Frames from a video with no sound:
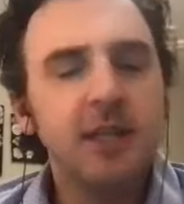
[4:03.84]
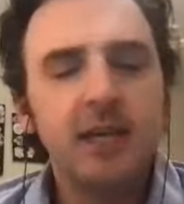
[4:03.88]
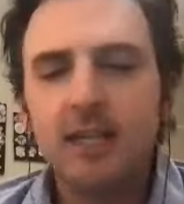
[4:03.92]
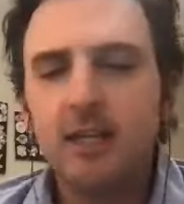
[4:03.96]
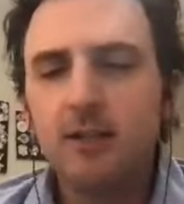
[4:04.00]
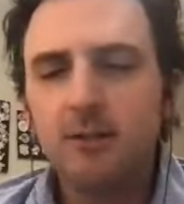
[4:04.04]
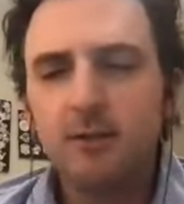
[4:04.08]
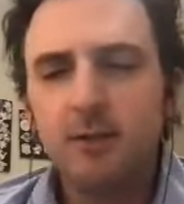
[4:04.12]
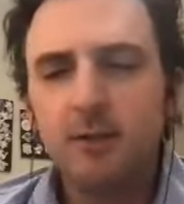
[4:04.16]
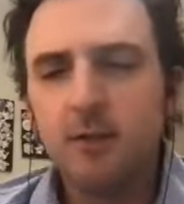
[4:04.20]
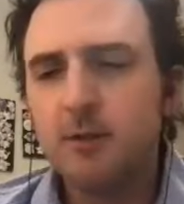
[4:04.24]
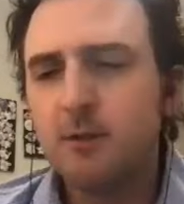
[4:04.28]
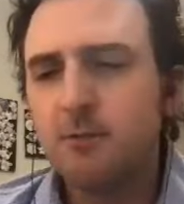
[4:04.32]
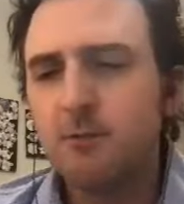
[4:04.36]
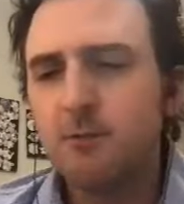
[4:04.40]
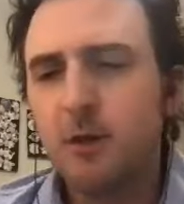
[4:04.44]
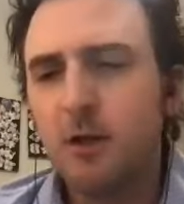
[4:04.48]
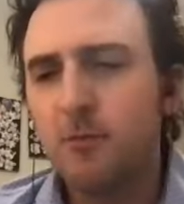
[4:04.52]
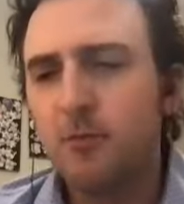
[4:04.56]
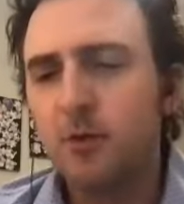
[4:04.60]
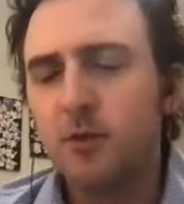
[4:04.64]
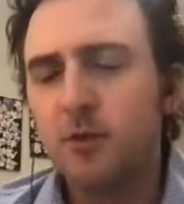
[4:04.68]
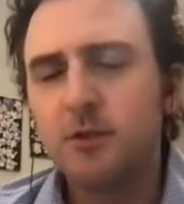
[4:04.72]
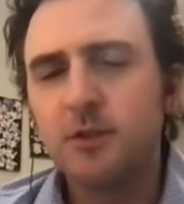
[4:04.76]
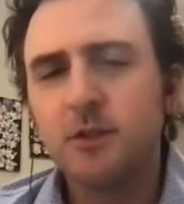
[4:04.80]
yeah, that, that was
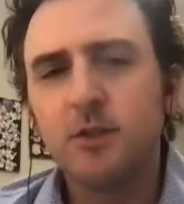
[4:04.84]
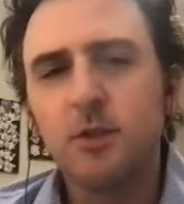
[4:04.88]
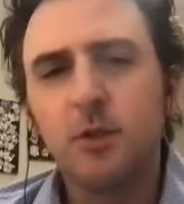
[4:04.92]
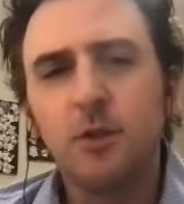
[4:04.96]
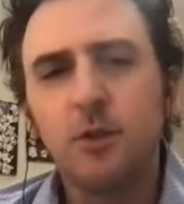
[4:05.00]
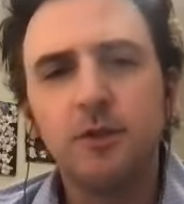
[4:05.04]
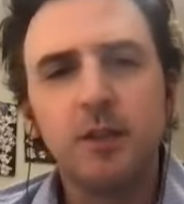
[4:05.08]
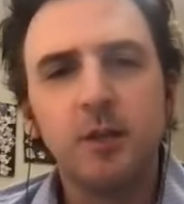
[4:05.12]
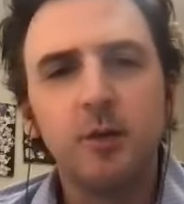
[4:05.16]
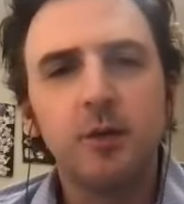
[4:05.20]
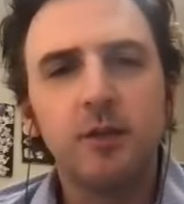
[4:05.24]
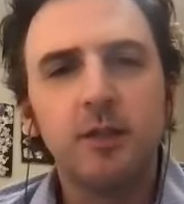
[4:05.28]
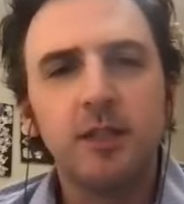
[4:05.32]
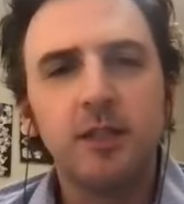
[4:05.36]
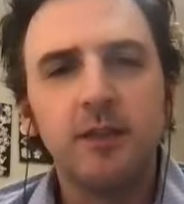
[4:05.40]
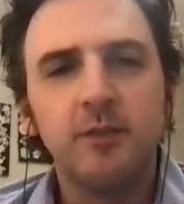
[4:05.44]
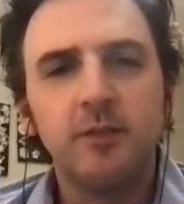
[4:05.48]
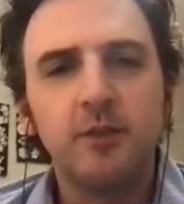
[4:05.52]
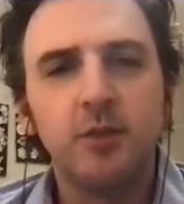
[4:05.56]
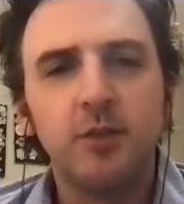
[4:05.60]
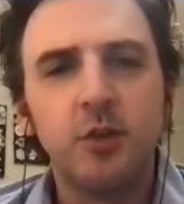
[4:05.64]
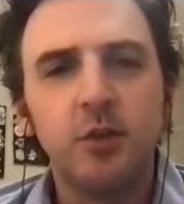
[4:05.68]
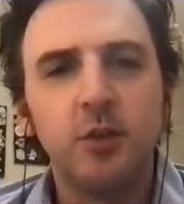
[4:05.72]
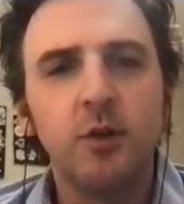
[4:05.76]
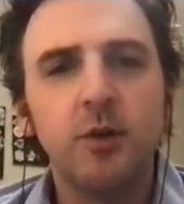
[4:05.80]
Mel Brooks' whole thing with
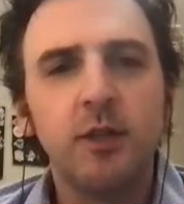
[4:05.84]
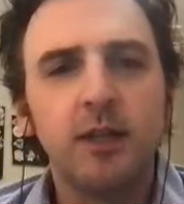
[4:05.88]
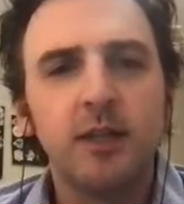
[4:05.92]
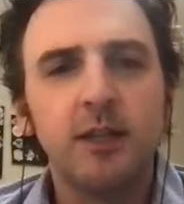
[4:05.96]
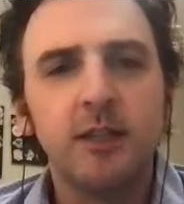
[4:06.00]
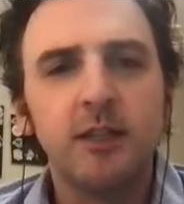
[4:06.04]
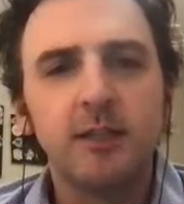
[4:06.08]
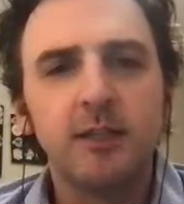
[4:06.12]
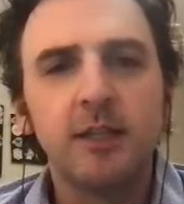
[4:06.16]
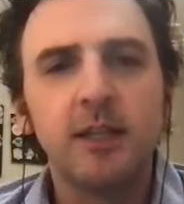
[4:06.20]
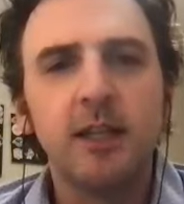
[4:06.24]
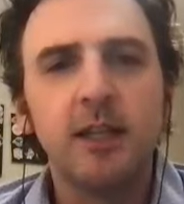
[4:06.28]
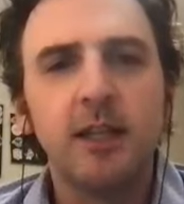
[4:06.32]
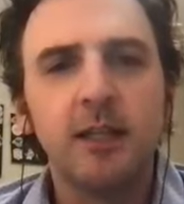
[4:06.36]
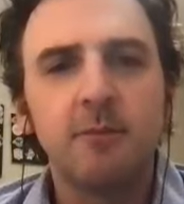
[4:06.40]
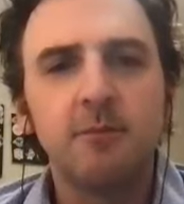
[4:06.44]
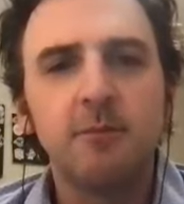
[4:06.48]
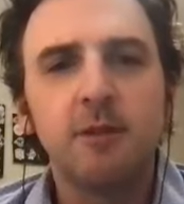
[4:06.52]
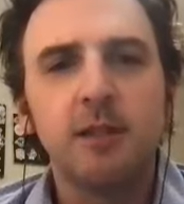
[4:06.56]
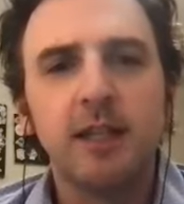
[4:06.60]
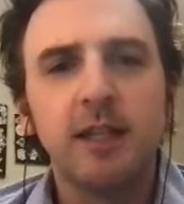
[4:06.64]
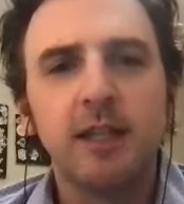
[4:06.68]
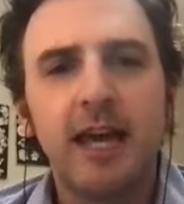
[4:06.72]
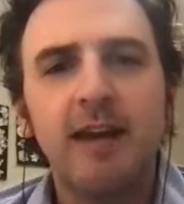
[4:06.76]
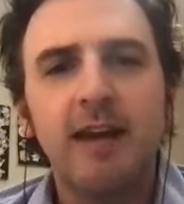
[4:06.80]
even doing it is getting
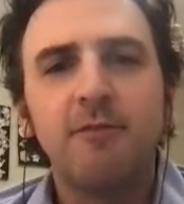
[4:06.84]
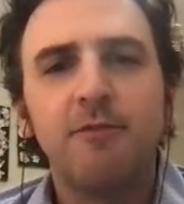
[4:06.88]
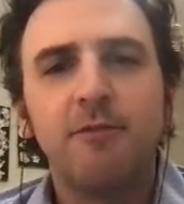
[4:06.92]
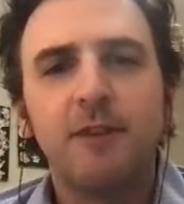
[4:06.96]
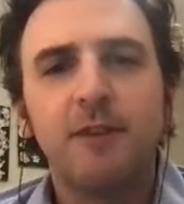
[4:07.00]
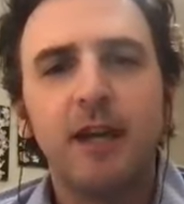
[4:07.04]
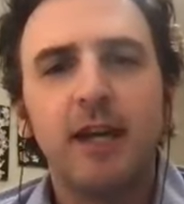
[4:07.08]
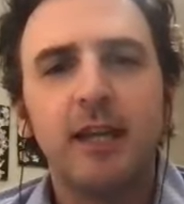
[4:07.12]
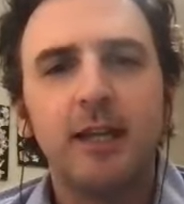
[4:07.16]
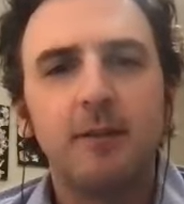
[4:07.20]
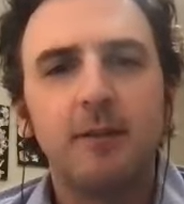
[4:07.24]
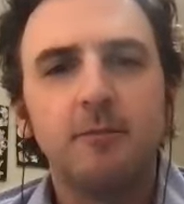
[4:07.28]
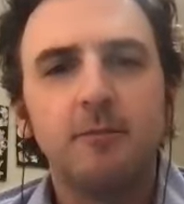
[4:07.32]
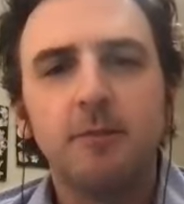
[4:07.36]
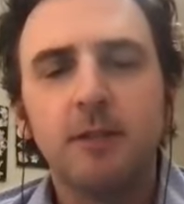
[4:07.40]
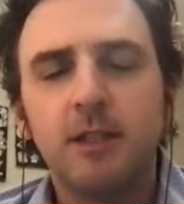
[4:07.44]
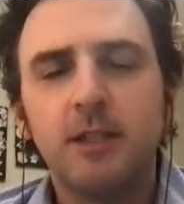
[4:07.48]
them to laugh at him.